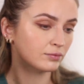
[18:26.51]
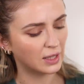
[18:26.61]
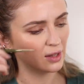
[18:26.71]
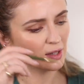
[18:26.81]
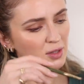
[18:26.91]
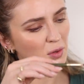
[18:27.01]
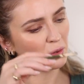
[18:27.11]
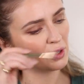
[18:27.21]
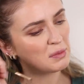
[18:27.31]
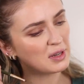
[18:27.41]
It looks so
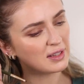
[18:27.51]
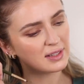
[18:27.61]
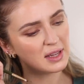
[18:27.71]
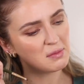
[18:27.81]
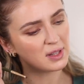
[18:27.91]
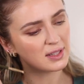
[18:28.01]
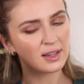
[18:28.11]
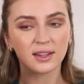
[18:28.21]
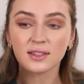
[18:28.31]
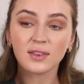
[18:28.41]
creamy and seamless
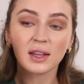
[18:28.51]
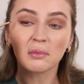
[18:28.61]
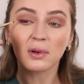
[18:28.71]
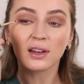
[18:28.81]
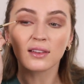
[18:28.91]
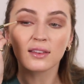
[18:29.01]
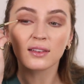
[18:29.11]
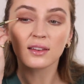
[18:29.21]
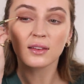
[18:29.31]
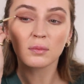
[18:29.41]
in his vid, but it's
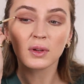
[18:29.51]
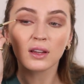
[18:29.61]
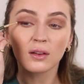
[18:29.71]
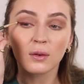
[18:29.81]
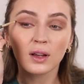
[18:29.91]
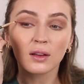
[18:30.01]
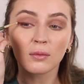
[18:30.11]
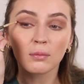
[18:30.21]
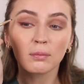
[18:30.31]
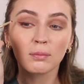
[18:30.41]
it's being quite
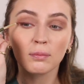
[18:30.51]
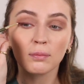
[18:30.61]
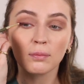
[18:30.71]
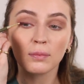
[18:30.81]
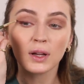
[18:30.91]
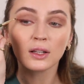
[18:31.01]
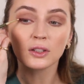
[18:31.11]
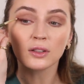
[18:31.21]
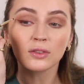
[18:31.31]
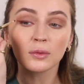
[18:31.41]

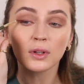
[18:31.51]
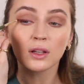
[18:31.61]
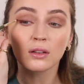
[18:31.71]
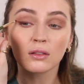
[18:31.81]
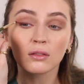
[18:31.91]
patchy for me.